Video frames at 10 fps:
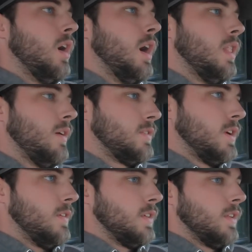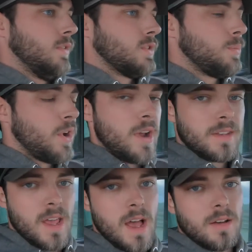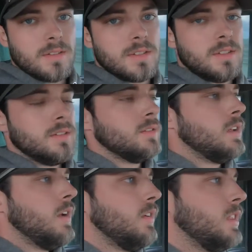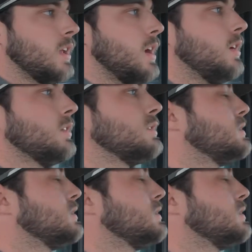I left off that there was breakdowns and everything else,